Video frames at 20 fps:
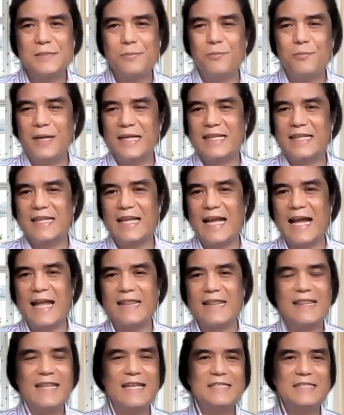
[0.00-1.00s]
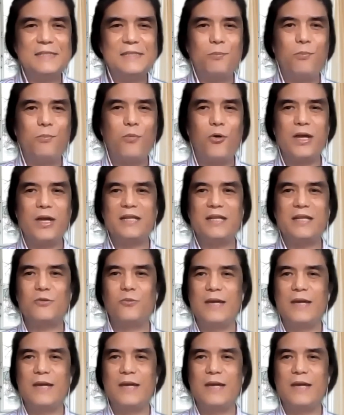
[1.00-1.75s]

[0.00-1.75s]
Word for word: but at this point,